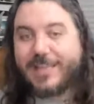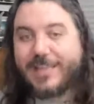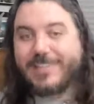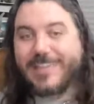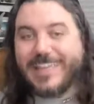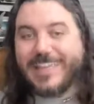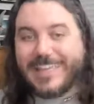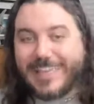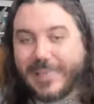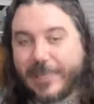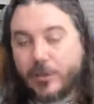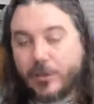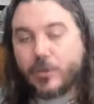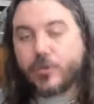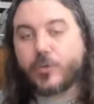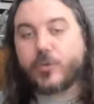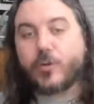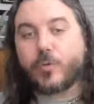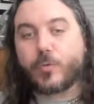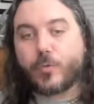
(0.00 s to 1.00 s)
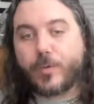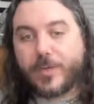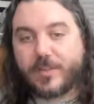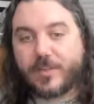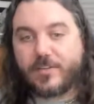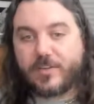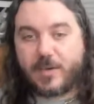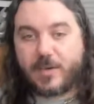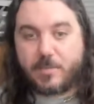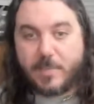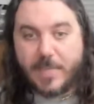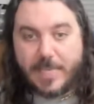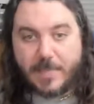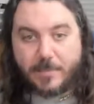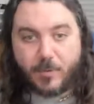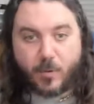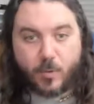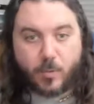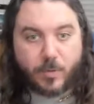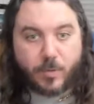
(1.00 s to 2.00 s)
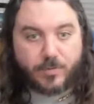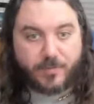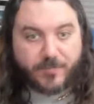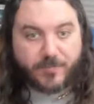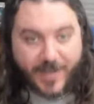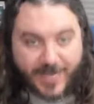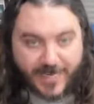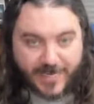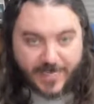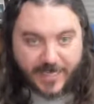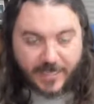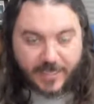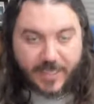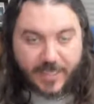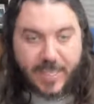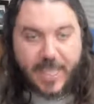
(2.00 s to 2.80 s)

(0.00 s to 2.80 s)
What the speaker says: they killed the reason people were fighting.